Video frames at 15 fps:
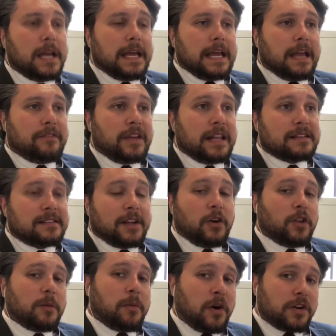If you're listening
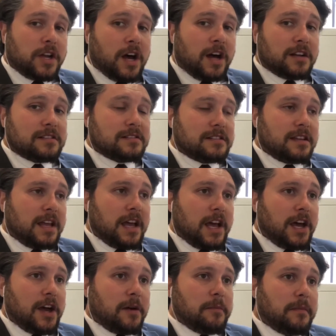on the podcast,
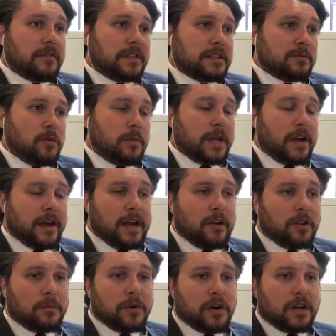this will be going out
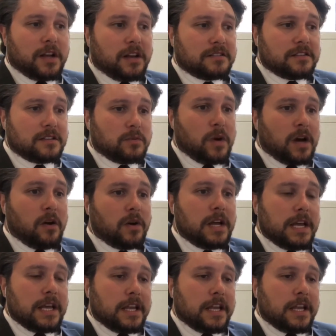on the podcast as well.